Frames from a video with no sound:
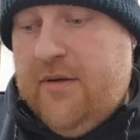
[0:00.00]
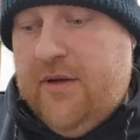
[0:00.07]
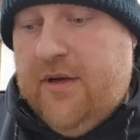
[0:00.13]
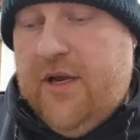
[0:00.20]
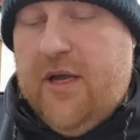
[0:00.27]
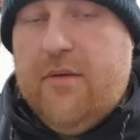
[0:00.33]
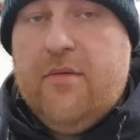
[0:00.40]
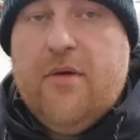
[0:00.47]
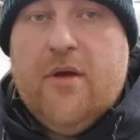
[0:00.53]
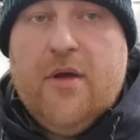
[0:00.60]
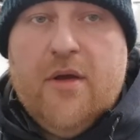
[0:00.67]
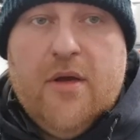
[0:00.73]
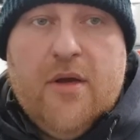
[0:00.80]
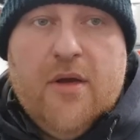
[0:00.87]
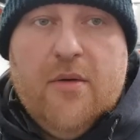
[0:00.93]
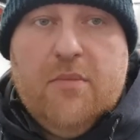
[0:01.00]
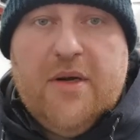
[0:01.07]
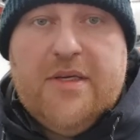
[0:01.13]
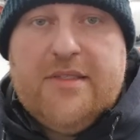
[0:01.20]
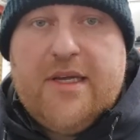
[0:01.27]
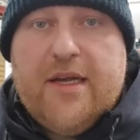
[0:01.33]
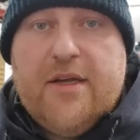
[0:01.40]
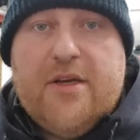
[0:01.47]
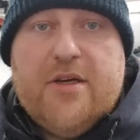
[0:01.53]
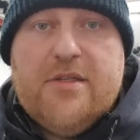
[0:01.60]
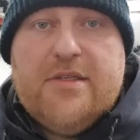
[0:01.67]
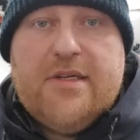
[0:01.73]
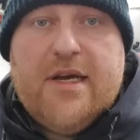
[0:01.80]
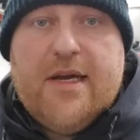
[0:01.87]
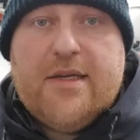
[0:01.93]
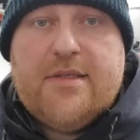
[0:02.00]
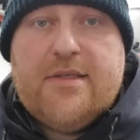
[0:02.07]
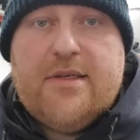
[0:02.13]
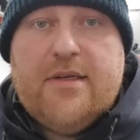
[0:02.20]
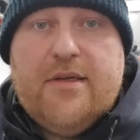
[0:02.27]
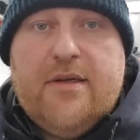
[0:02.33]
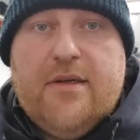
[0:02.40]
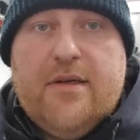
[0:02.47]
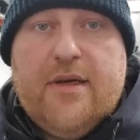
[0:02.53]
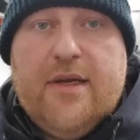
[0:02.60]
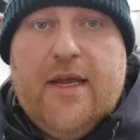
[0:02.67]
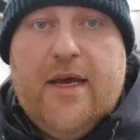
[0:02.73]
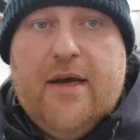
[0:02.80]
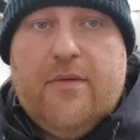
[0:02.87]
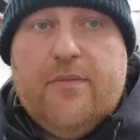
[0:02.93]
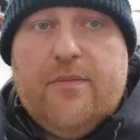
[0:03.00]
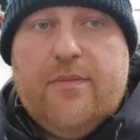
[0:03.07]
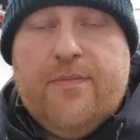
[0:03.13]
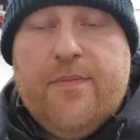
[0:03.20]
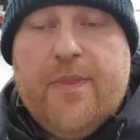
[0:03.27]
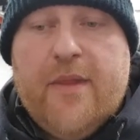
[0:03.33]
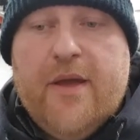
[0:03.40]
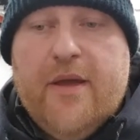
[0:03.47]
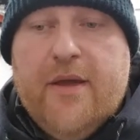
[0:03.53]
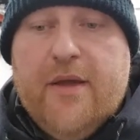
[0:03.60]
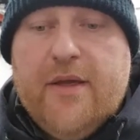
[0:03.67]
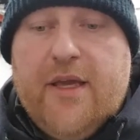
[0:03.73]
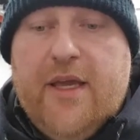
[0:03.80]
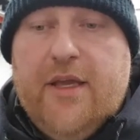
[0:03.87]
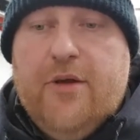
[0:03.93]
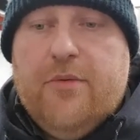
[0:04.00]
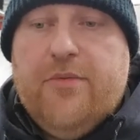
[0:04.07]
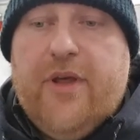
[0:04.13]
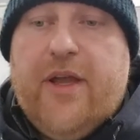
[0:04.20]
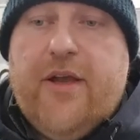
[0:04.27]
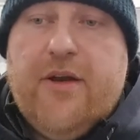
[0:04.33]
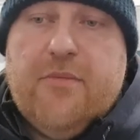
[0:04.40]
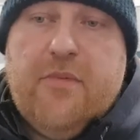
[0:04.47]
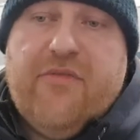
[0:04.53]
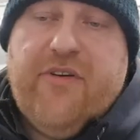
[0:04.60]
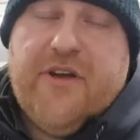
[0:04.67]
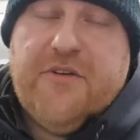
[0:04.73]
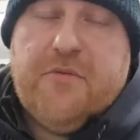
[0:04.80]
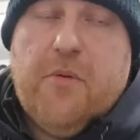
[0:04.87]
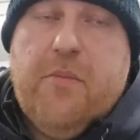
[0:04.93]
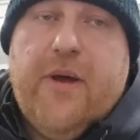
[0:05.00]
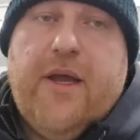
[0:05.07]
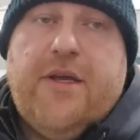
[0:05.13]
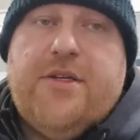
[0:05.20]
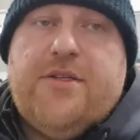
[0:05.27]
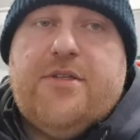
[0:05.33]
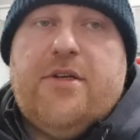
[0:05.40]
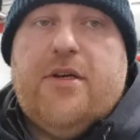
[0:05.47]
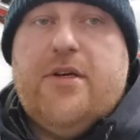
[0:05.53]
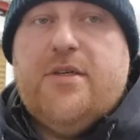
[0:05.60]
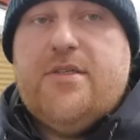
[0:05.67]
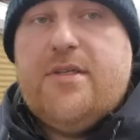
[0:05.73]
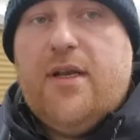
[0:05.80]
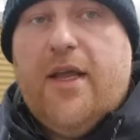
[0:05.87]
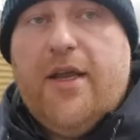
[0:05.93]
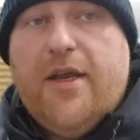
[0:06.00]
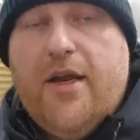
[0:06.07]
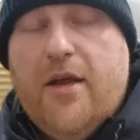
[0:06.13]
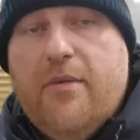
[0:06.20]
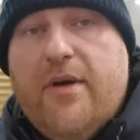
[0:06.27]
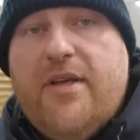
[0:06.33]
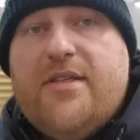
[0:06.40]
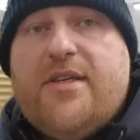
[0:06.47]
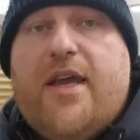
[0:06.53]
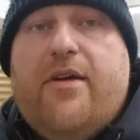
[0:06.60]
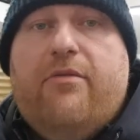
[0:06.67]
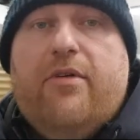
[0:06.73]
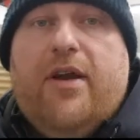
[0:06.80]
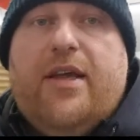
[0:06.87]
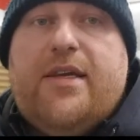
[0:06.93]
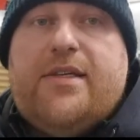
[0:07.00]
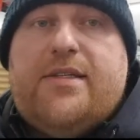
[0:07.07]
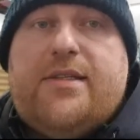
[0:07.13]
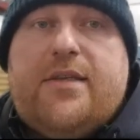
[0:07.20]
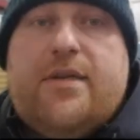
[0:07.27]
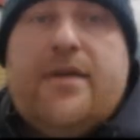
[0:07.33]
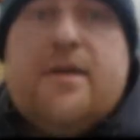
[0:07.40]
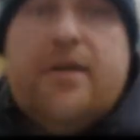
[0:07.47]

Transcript: you know, please get in contact and I'll keep you updated on my Facebook page to, to let you know when it's getting released.